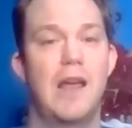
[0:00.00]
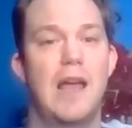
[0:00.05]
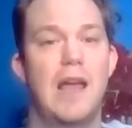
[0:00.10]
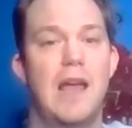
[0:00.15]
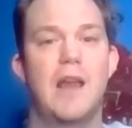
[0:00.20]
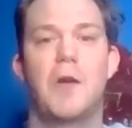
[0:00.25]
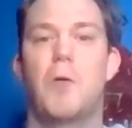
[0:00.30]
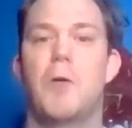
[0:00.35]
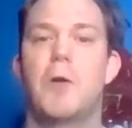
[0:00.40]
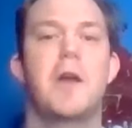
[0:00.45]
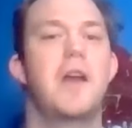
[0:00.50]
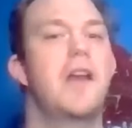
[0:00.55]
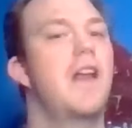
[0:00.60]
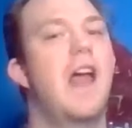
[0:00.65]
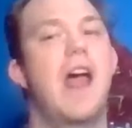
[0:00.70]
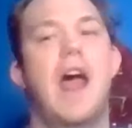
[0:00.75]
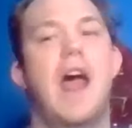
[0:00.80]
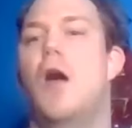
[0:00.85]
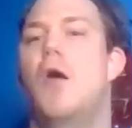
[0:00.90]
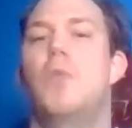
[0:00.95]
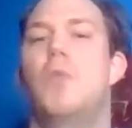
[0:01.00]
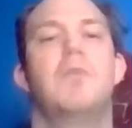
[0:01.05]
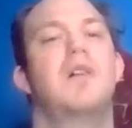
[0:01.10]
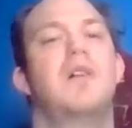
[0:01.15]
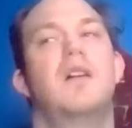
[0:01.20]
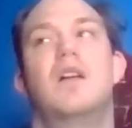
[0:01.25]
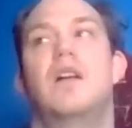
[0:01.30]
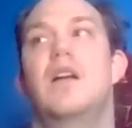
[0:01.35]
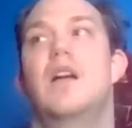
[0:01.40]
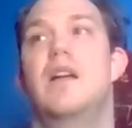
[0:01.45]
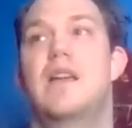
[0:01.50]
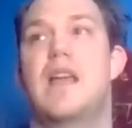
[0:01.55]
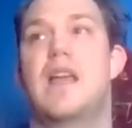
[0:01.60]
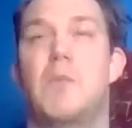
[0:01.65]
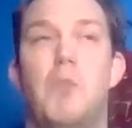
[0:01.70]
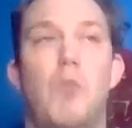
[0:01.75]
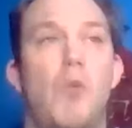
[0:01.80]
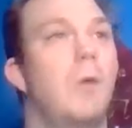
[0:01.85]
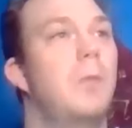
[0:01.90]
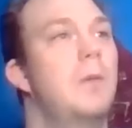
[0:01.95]
in order to help
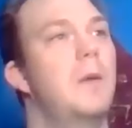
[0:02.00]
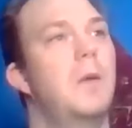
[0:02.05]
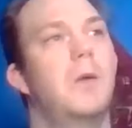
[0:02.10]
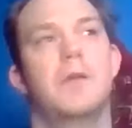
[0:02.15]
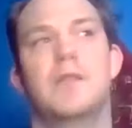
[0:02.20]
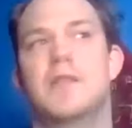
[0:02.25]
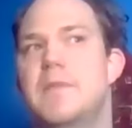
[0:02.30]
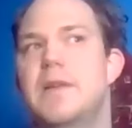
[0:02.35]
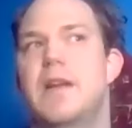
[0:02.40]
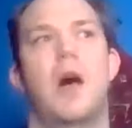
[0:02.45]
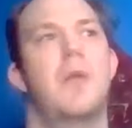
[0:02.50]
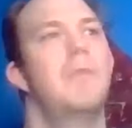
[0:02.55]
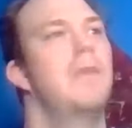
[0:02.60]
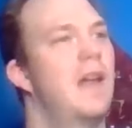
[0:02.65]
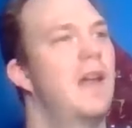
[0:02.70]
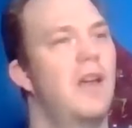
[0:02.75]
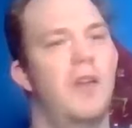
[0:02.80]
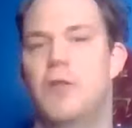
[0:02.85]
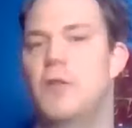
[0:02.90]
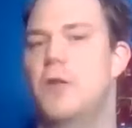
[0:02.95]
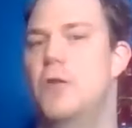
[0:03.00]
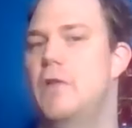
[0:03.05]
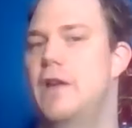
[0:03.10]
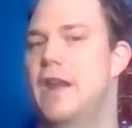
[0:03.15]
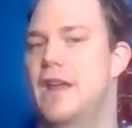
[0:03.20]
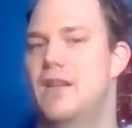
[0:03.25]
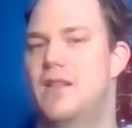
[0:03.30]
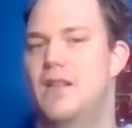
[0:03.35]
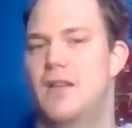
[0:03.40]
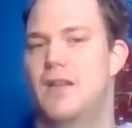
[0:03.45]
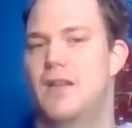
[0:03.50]
get more people to become included?